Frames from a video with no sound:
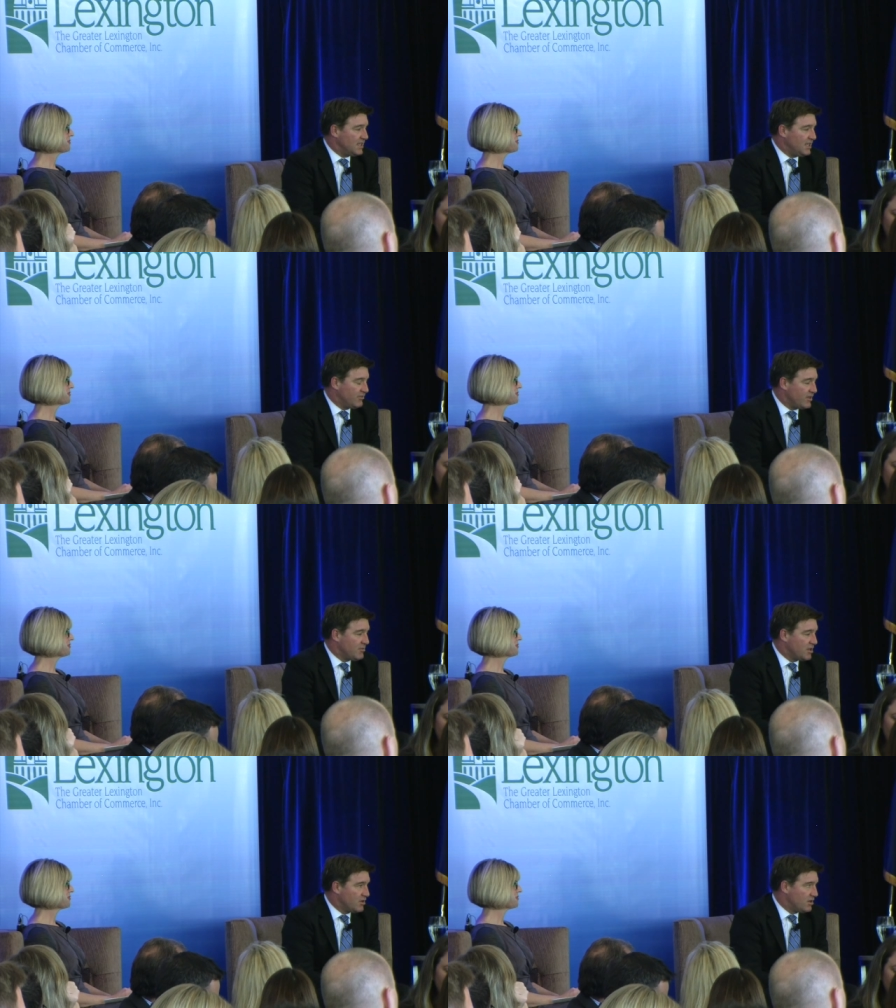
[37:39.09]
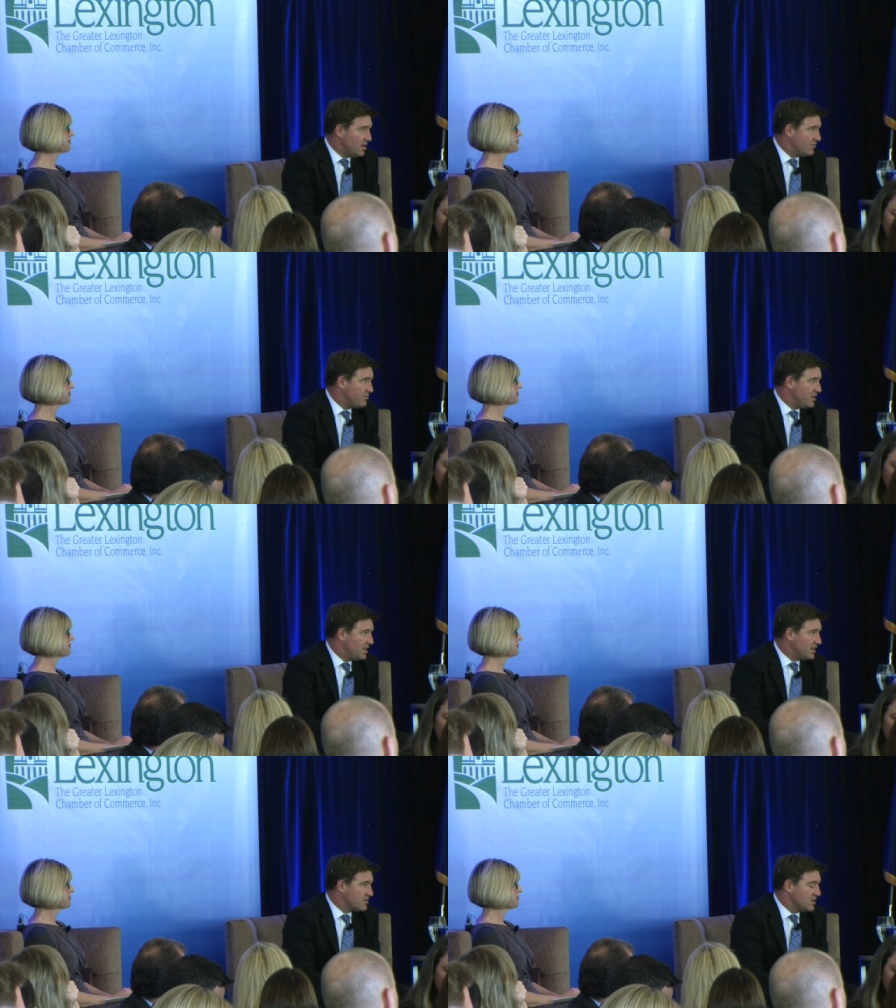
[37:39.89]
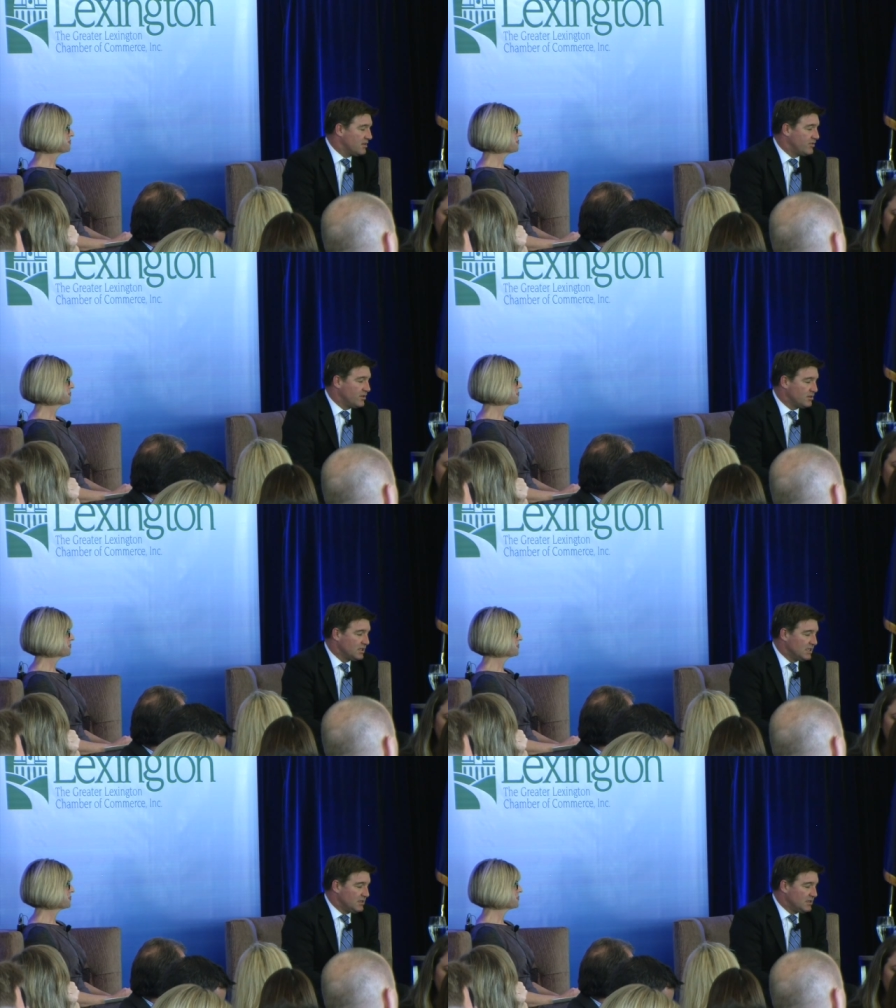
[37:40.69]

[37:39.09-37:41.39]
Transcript: if I'm honored enough to be the next governor,